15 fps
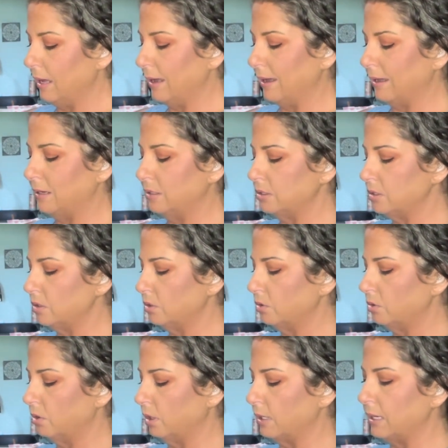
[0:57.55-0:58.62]
and
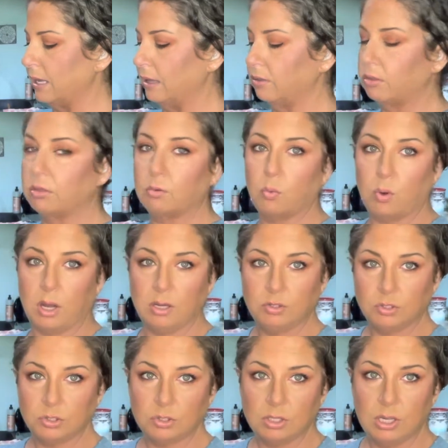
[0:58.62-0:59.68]
crookneck
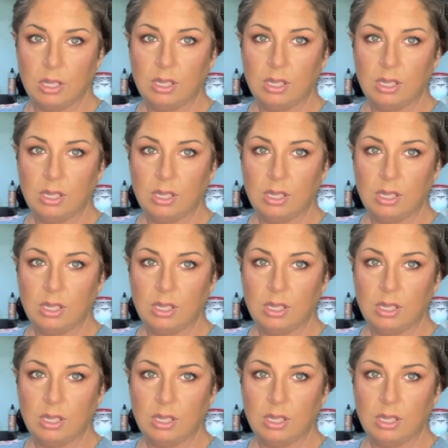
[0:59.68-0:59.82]
squash.